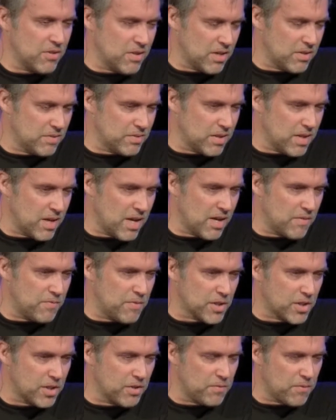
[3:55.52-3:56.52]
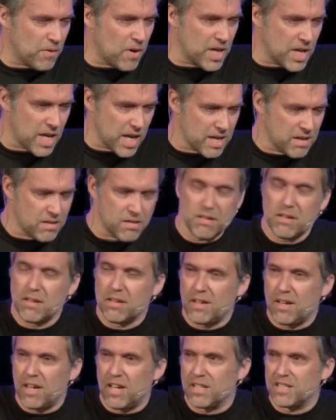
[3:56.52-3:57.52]
her on, uh, for Good Friday.
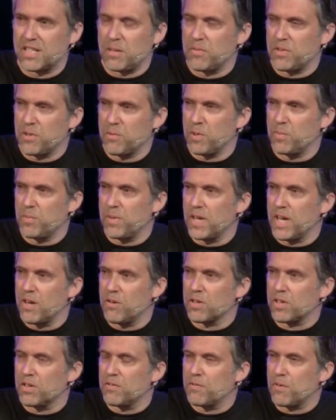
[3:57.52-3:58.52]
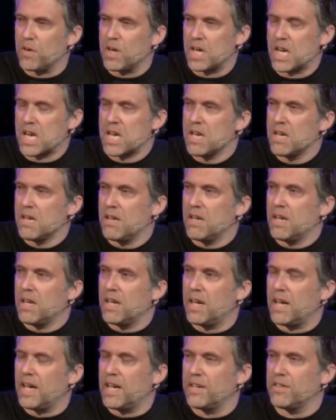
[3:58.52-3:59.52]
Uh, some of you would have been here on Good Friday.
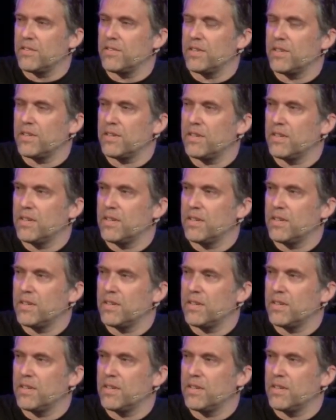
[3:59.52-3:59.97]
And